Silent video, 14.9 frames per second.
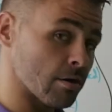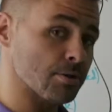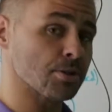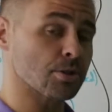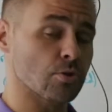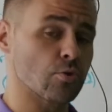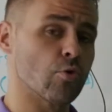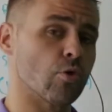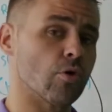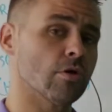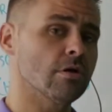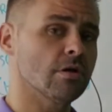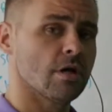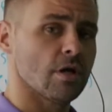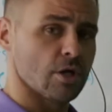
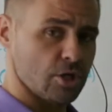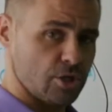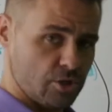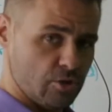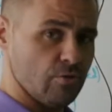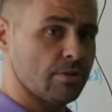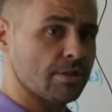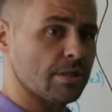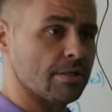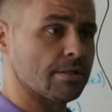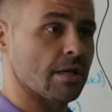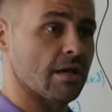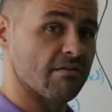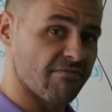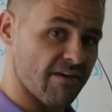school uses
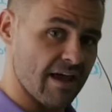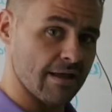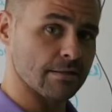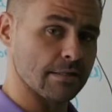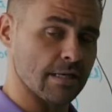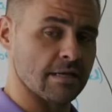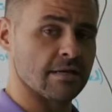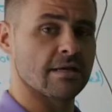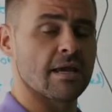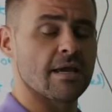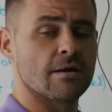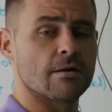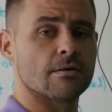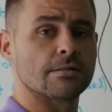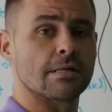advanced
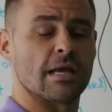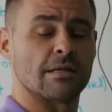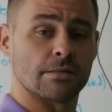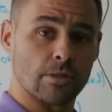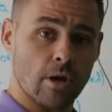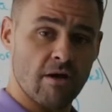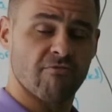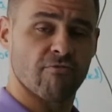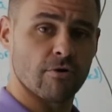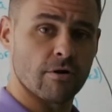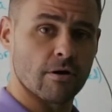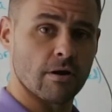indicators and software